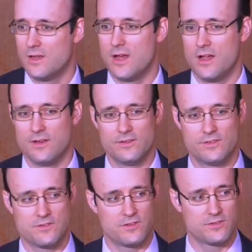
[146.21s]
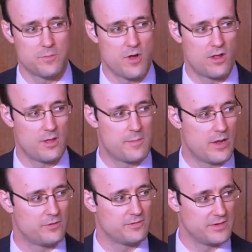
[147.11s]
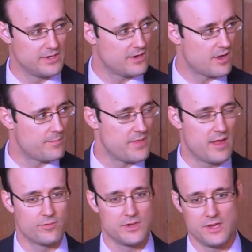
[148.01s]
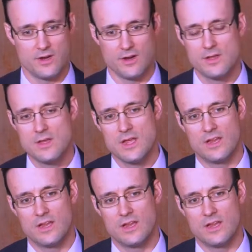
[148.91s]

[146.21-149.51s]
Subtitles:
on such a small amount of income every year.